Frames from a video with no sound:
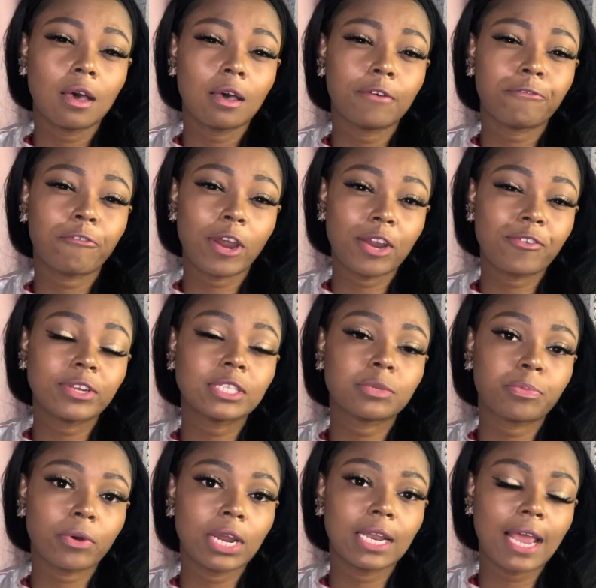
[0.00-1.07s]
fragrance
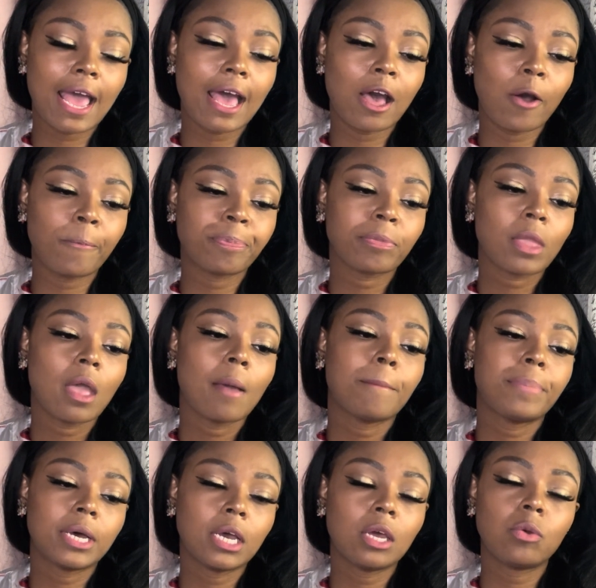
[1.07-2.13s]
brand out.
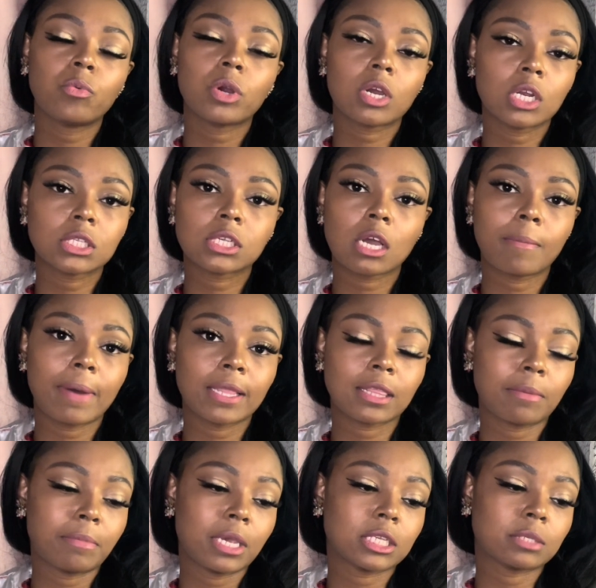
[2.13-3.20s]
But we're going to talk about the
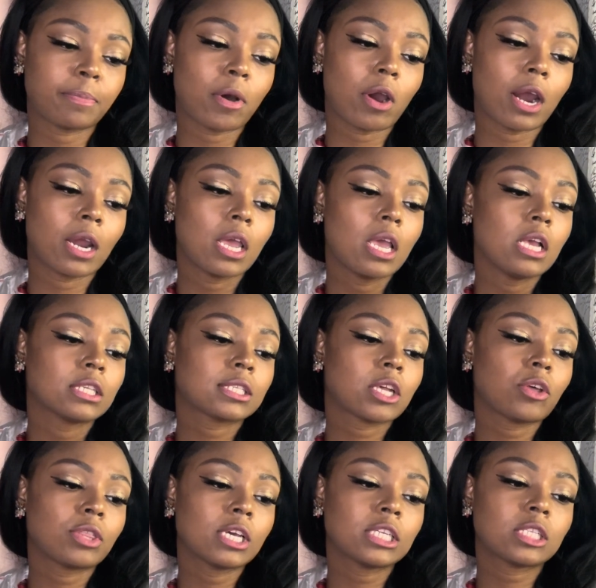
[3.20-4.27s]
mix bar.
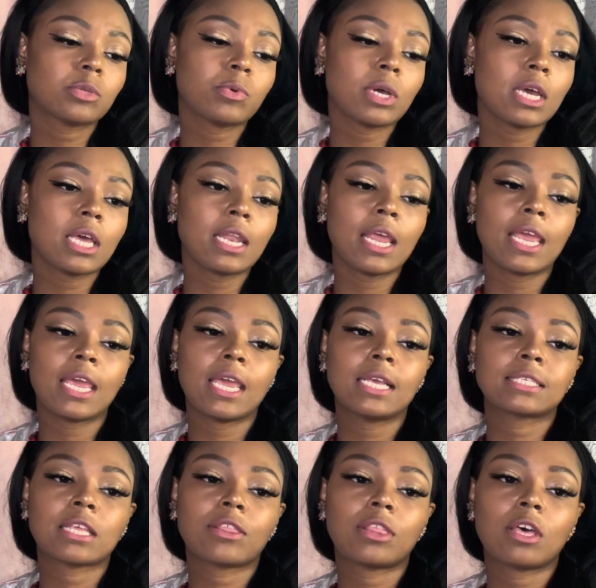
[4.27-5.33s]
So this one is
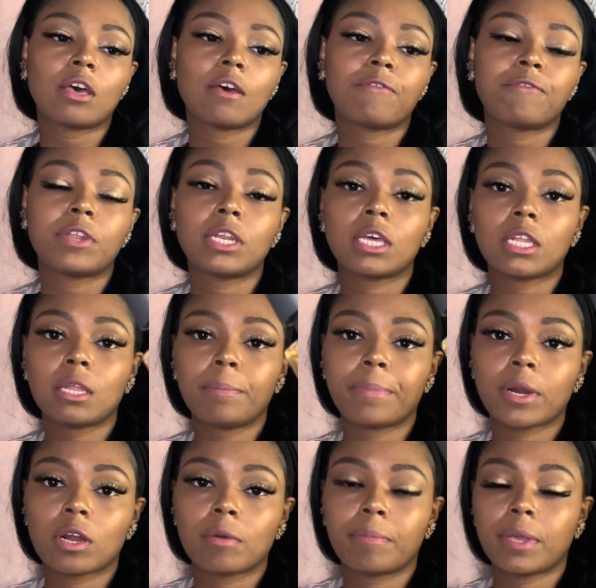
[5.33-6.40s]
the vanilla
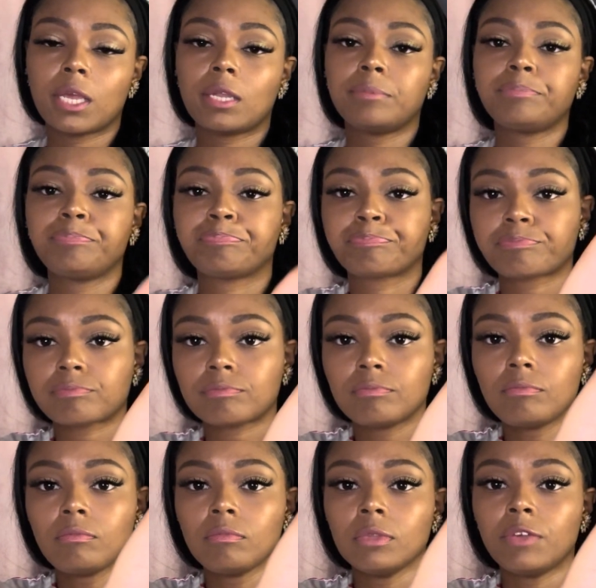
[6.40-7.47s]
bourbon.
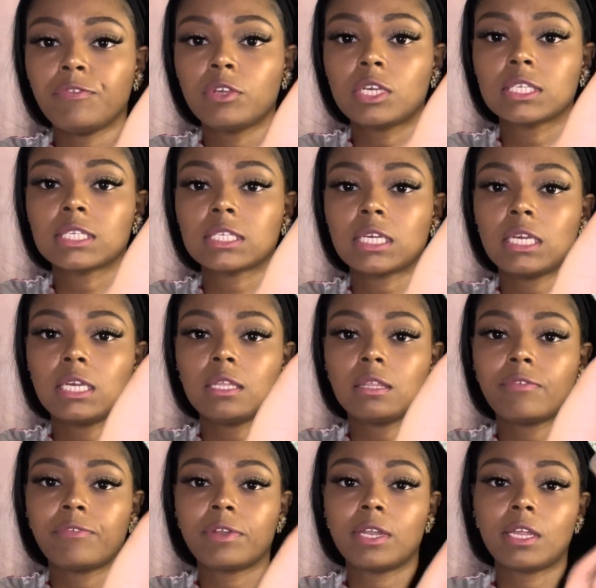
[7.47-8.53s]
If you can see, the
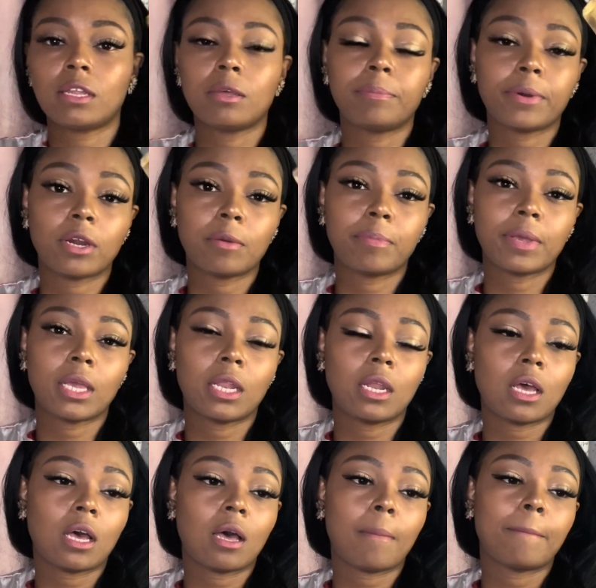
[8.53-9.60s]
vanilla bourbon
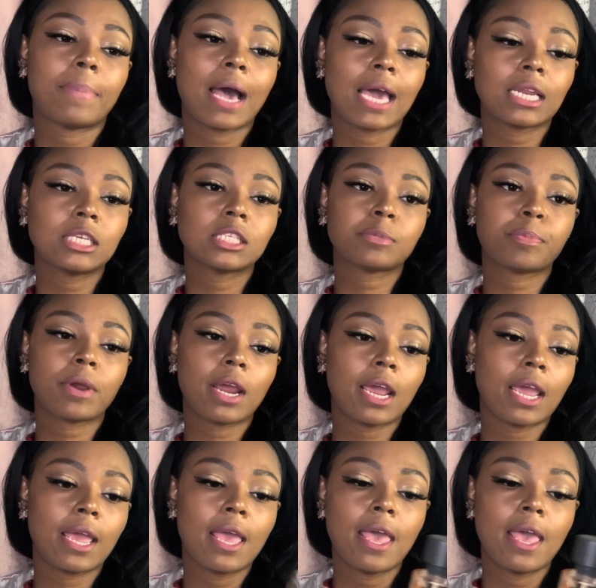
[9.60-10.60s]
body spray.